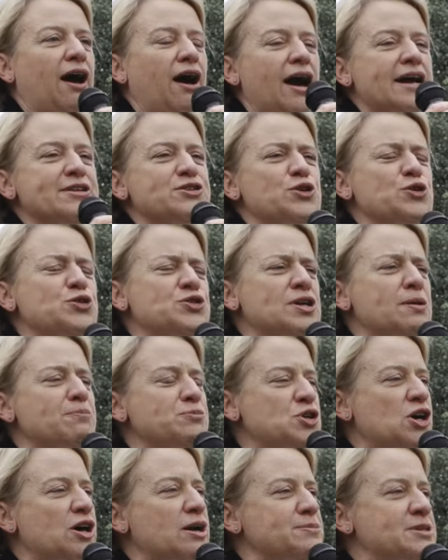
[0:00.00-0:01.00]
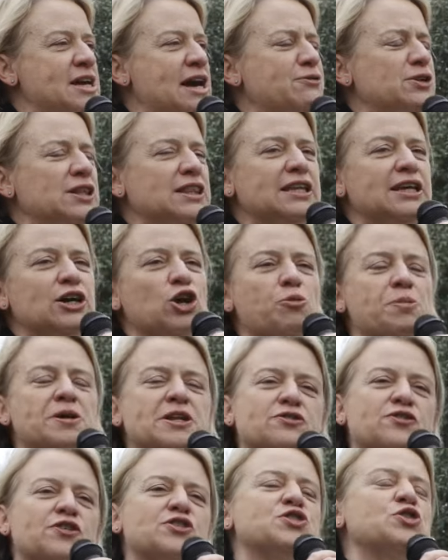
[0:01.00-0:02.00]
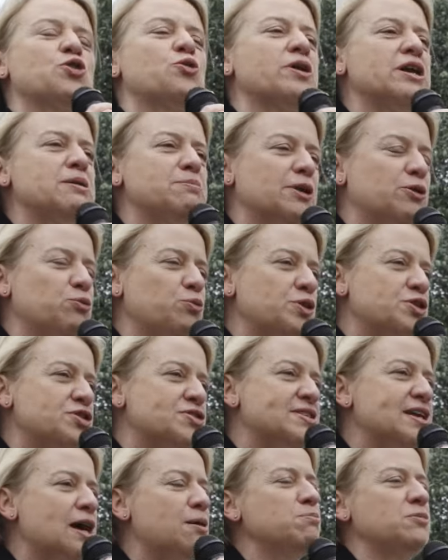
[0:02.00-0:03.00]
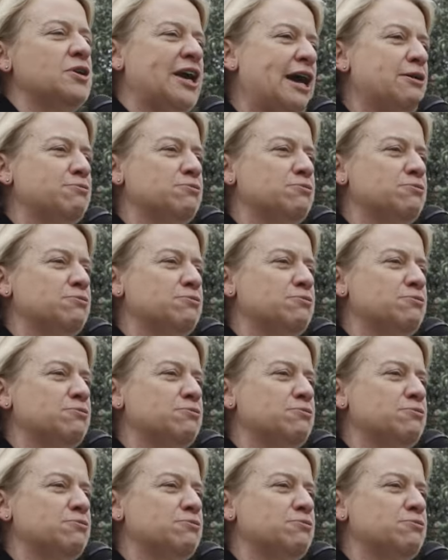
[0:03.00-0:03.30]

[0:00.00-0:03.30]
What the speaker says: I do sometimes have a little bit of disagreement with some